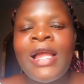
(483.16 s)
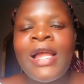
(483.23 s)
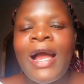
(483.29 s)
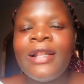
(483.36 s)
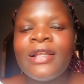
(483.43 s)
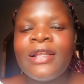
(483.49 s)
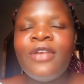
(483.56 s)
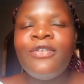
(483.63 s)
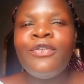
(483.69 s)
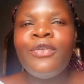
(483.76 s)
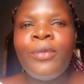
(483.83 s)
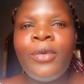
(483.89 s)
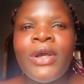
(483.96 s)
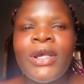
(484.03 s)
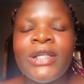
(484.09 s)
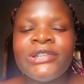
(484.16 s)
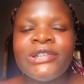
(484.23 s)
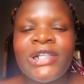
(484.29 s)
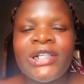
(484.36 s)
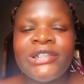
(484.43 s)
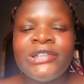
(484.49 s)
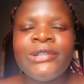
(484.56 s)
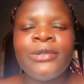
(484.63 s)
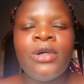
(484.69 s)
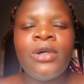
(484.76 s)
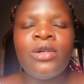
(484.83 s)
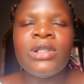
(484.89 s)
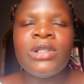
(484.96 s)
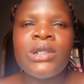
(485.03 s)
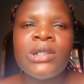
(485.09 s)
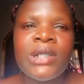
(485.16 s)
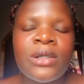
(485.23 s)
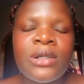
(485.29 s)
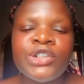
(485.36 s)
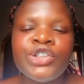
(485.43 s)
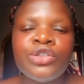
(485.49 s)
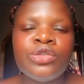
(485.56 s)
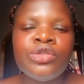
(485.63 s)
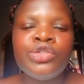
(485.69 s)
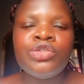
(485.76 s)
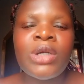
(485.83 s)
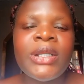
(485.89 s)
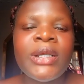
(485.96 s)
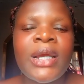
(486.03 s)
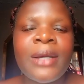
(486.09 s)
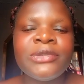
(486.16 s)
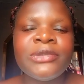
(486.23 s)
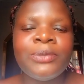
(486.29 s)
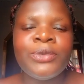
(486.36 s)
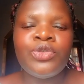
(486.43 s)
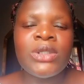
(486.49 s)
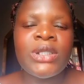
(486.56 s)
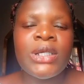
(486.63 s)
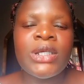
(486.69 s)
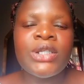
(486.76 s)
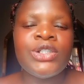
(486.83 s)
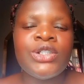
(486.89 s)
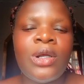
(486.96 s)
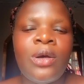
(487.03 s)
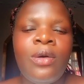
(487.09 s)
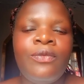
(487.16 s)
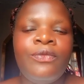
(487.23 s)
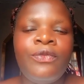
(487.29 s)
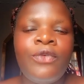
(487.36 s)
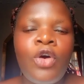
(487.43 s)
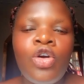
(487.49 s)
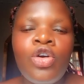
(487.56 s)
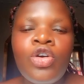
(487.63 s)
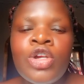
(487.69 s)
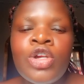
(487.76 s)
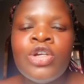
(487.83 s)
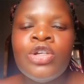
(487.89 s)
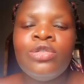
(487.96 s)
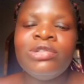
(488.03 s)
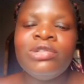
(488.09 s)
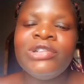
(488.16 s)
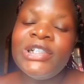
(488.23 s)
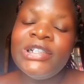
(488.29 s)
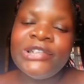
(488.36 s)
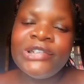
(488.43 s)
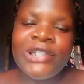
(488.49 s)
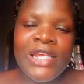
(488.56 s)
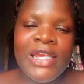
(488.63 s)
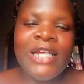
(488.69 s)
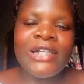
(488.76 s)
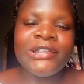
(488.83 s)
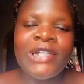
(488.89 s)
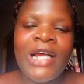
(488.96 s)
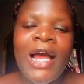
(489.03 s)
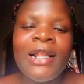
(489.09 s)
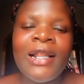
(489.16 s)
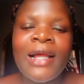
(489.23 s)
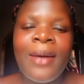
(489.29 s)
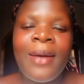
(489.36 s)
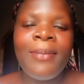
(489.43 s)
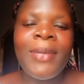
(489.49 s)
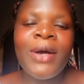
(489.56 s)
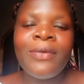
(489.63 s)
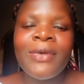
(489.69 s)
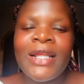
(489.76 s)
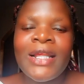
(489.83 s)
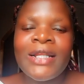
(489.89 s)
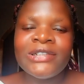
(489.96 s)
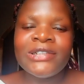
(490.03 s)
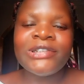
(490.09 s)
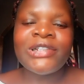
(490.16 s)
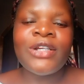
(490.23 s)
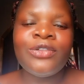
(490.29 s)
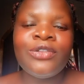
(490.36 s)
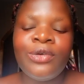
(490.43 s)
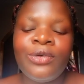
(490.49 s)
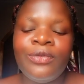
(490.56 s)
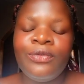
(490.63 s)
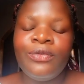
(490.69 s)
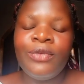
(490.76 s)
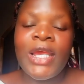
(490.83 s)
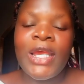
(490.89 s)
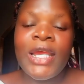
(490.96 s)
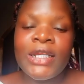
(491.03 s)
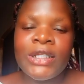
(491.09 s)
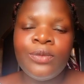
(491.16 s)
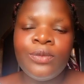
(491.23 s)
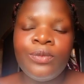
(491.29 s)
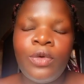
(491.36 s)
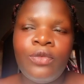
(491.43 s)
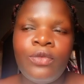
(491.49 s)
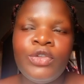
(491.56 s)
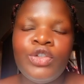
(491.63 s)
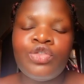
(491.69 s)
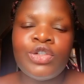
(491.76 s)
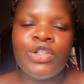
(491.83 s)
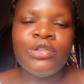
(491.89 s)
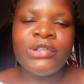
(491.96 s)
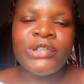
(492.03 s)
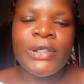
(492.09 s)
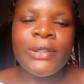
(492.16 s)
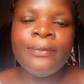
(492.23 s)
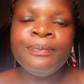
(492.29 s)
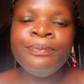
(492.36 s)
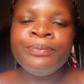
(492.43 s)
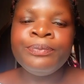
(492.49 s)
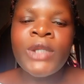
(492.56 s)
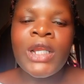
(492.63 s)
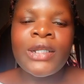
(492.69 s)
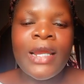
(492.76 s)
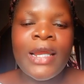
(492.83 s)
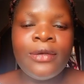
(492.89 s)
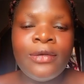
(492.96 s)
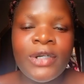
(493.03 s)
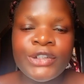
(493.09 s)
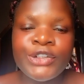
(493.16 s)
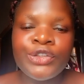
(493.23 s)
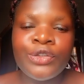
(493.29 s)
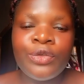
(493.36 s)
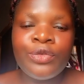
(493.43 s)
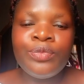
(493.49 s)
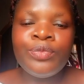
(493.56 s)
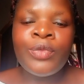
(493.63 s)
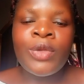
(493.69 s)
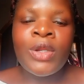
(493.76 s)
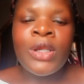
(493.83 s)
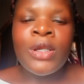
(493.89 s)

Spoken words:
I'll give you more insights. The direction usually comes between the age now of 4 to 6 years. I'll come back with an insight of introducing direction